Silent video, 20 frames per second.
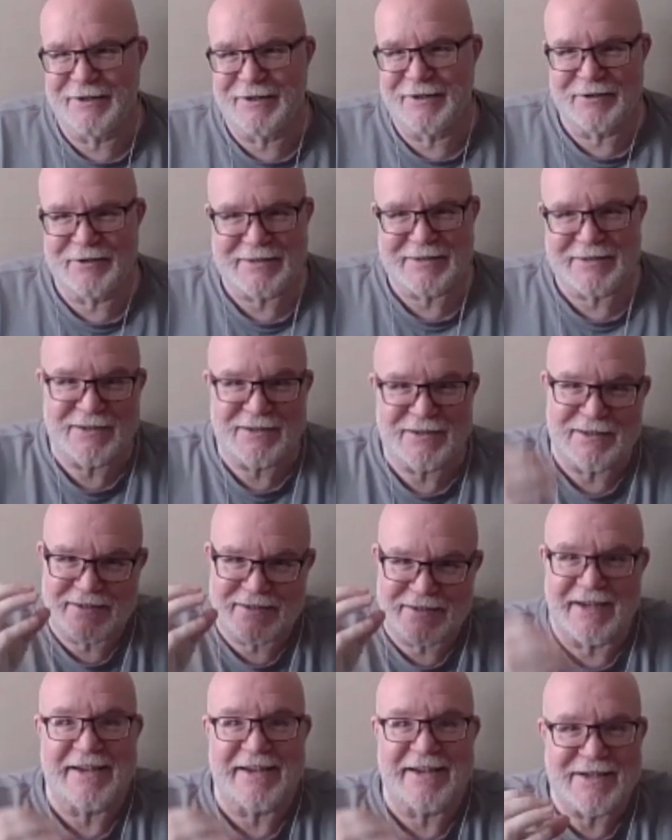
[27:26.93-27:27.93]
You know, he says it's
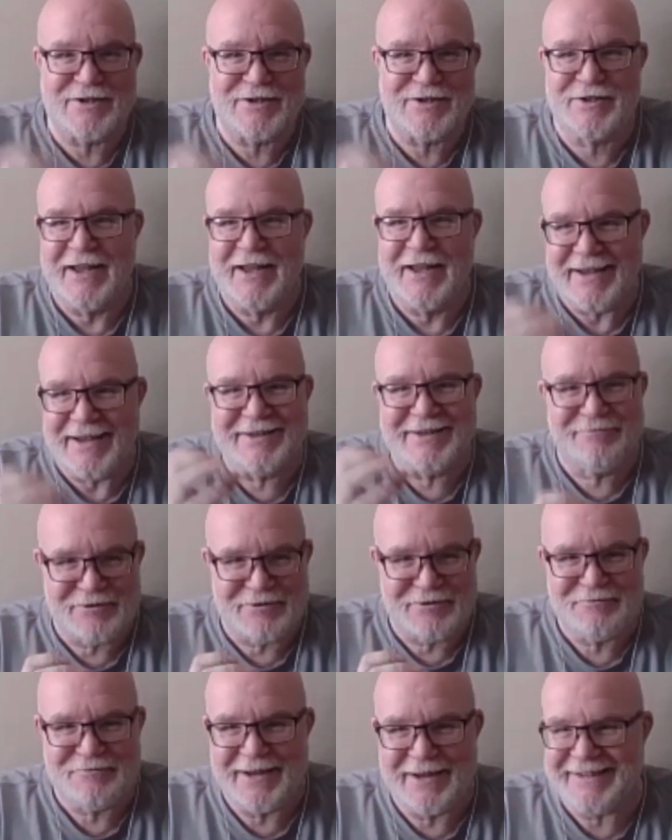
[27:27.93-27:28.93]
like
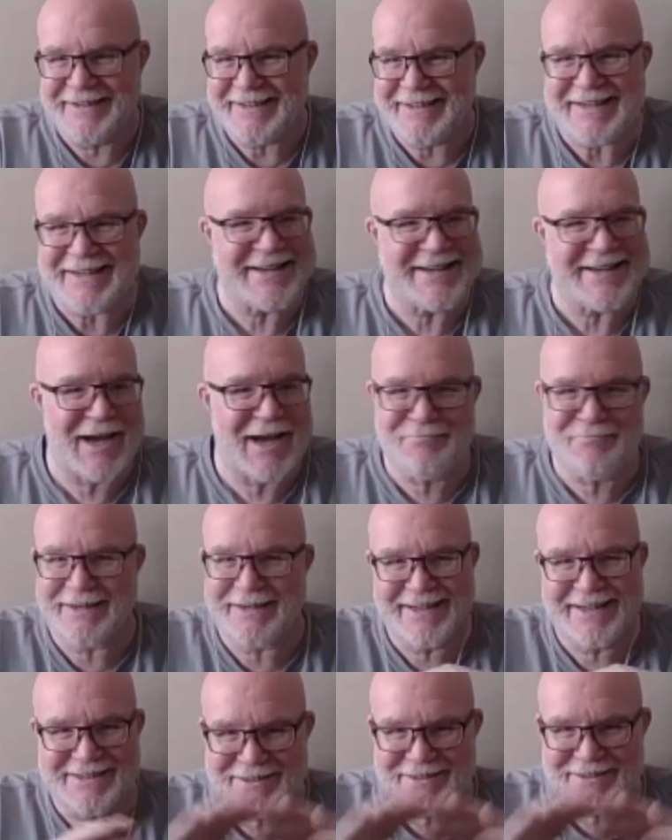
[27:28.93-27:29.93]
infrared heat." I mean,
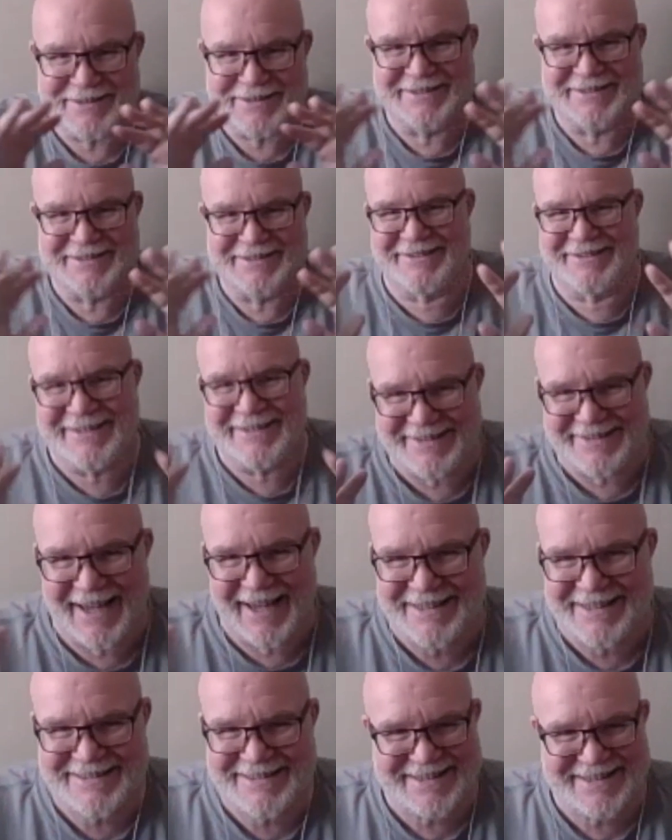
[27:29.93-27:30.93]
I just literally
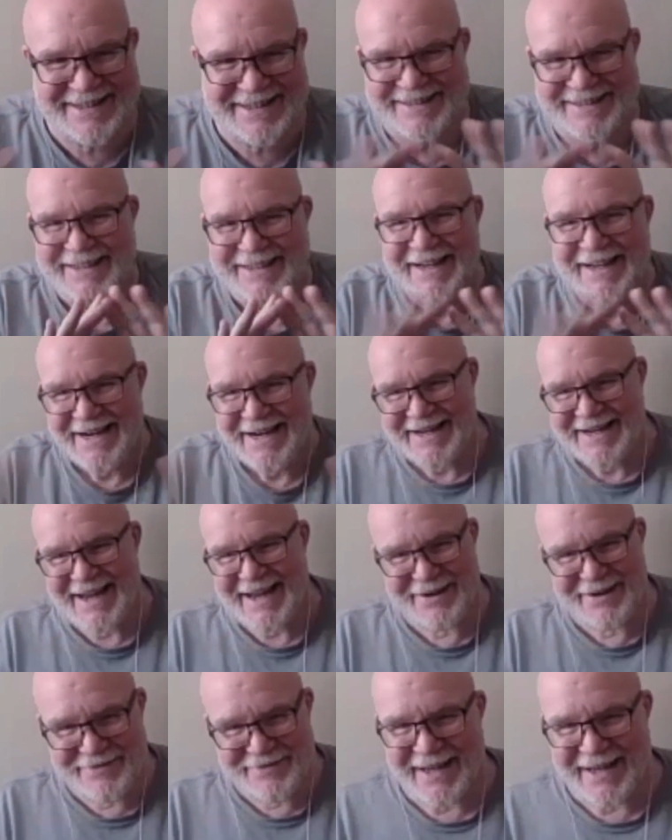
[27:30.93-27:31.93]
last night
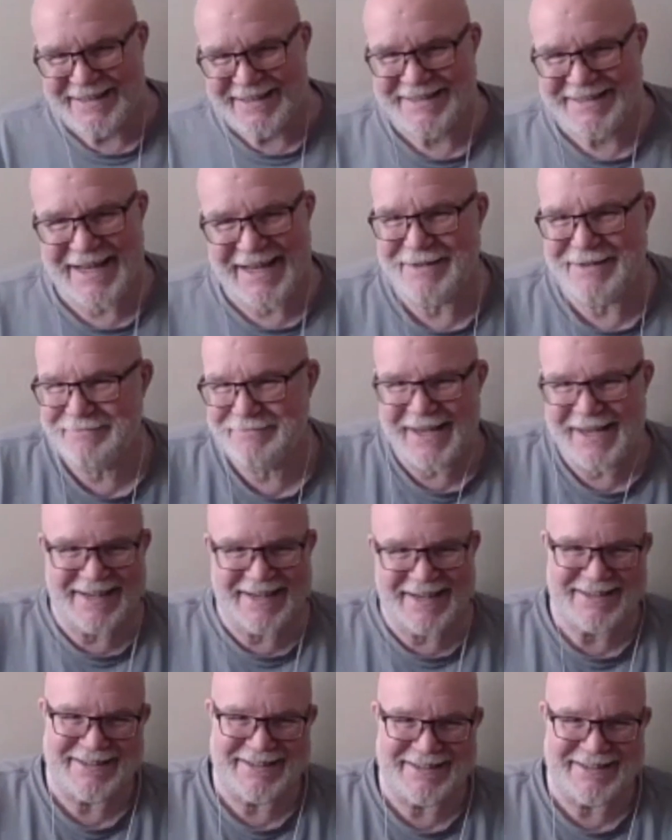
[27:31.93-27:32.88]
gave that same thing.